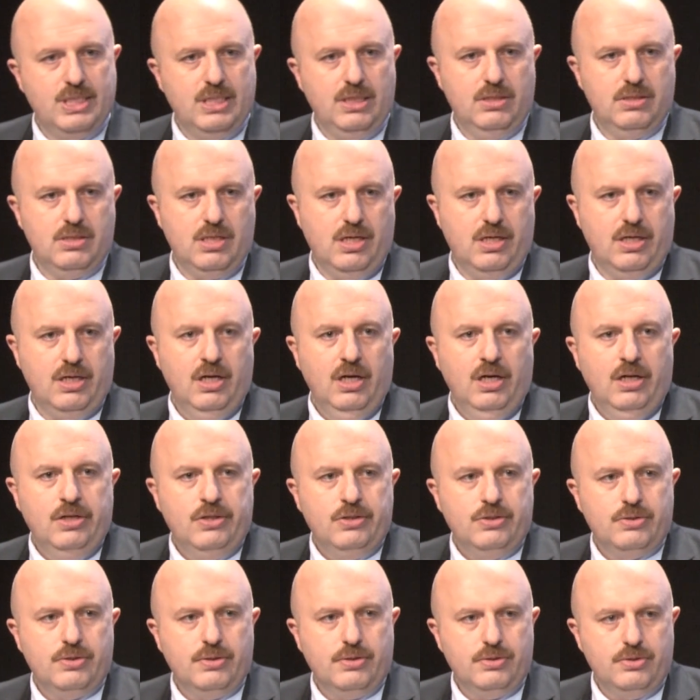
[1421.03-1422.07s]
these are
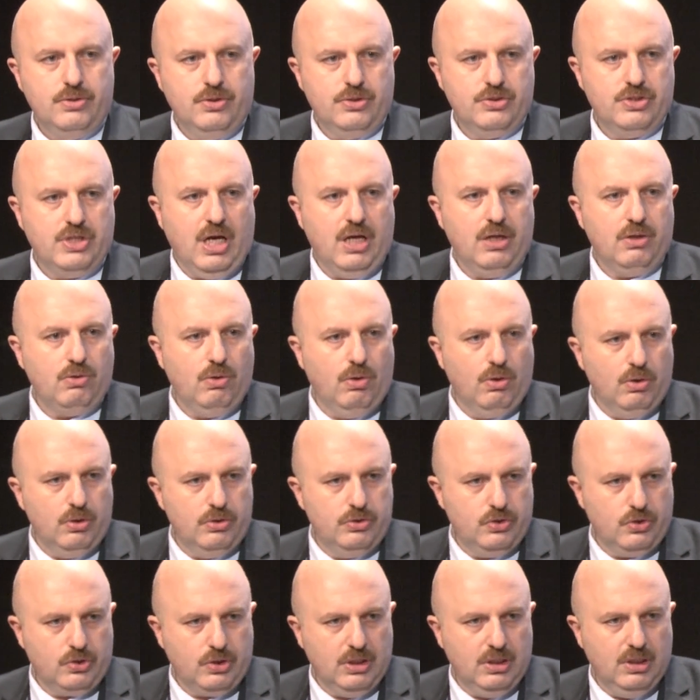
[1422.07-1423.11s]

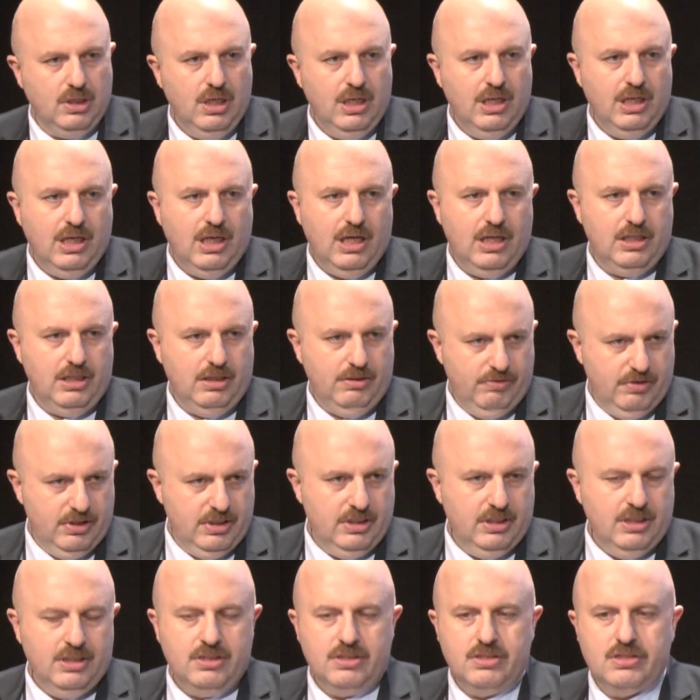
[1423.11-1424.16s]
socio-psychological and
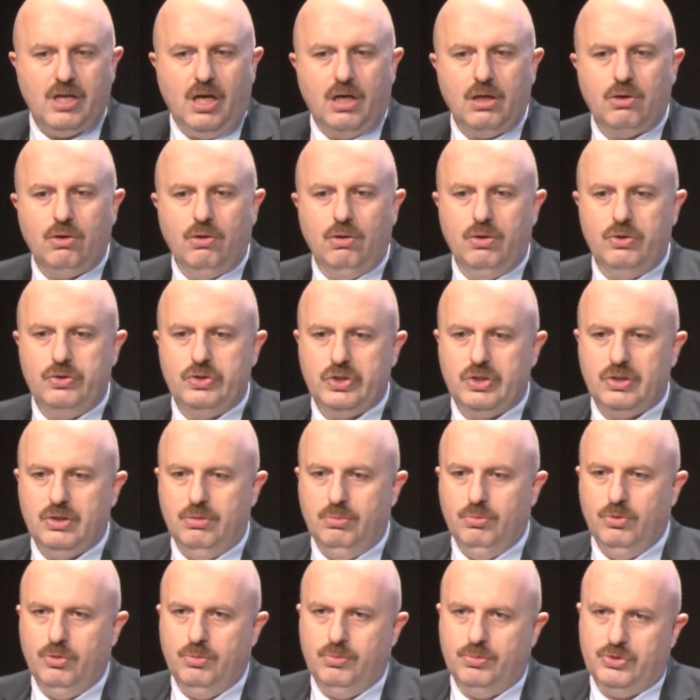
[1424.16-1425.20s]
even psychological
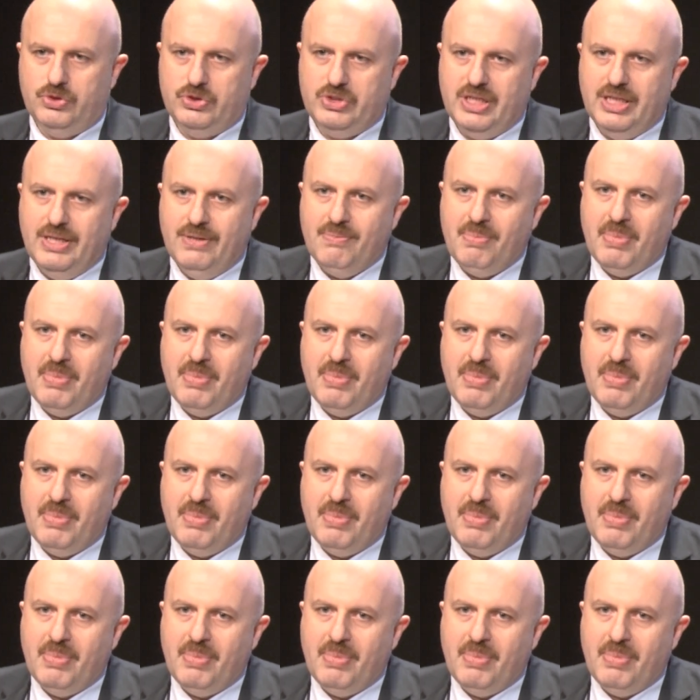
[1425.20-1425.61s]
movements.